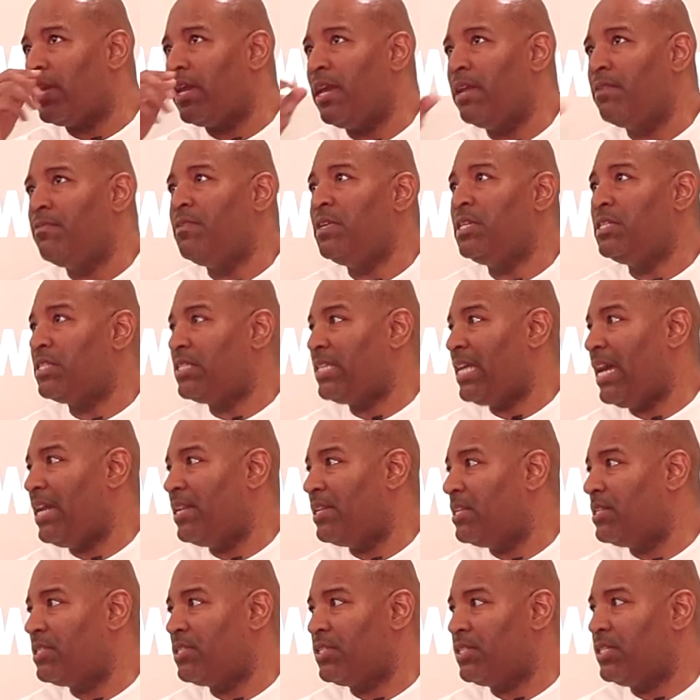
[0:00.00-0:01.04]
Envy
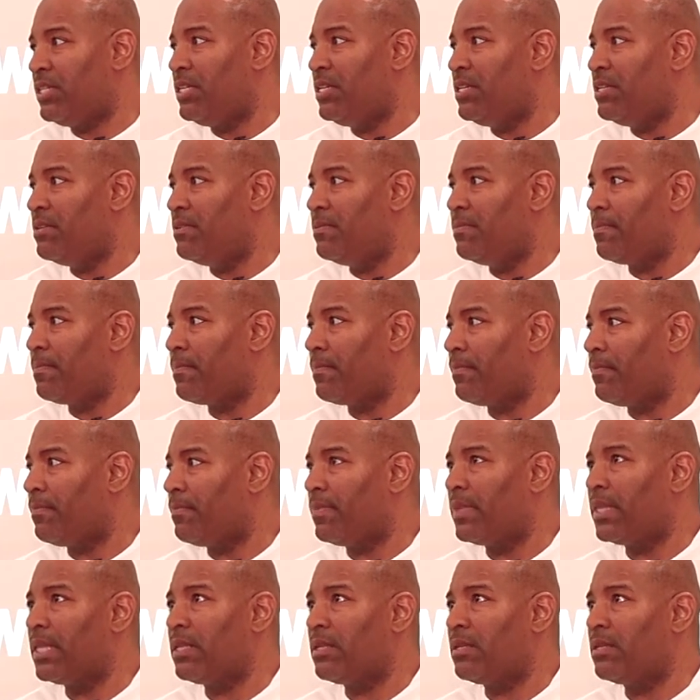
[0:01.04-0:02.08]
sat in his seat
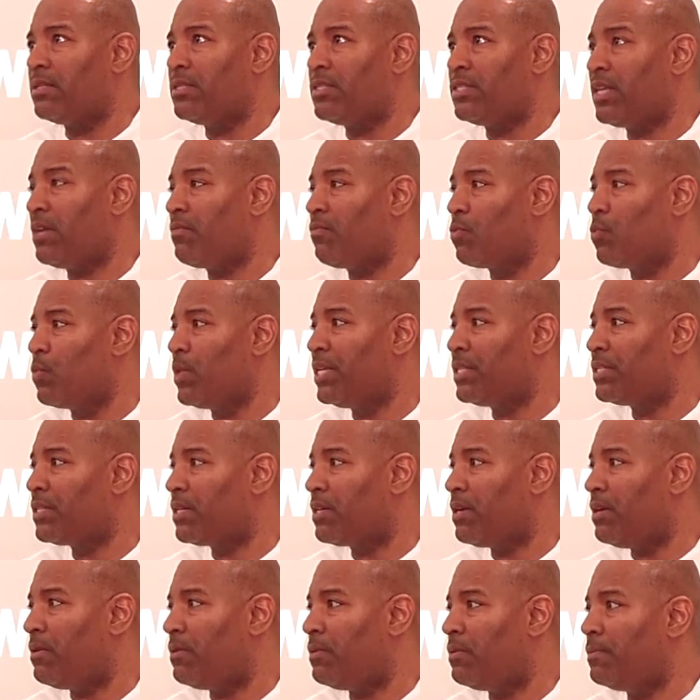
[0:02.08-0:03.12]
several weeks
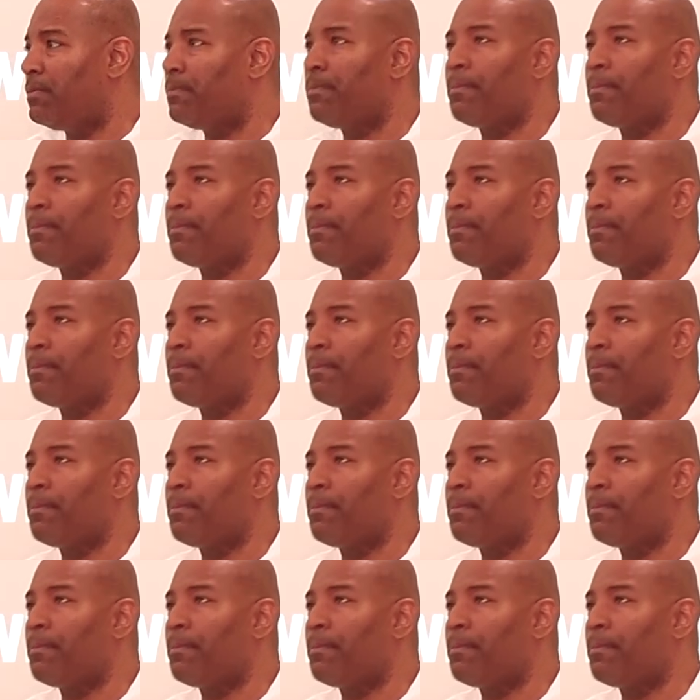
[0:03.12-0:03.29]
ago.